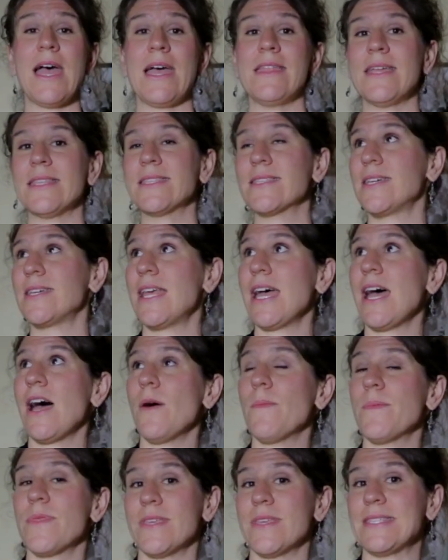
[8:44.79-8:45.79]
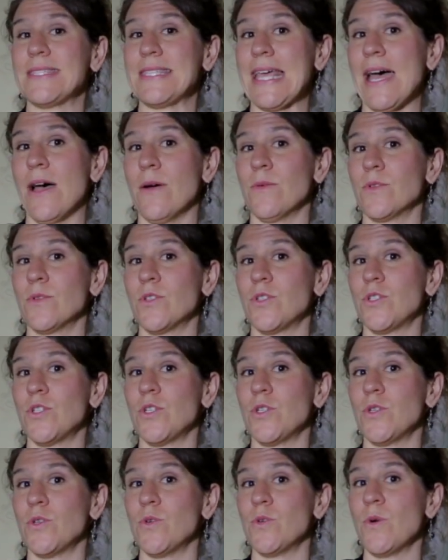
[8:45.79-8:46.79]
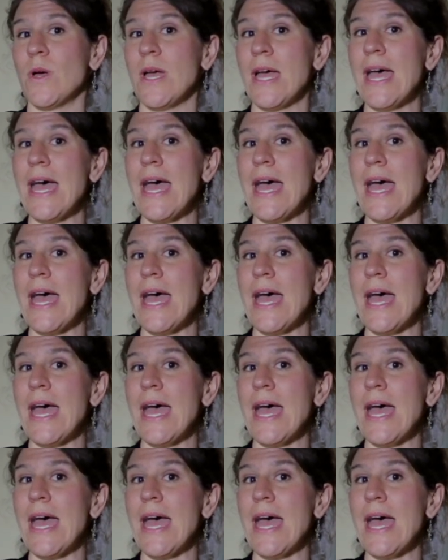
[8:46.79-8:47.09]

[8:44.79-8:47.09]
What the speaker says: and that's going to help the sound to,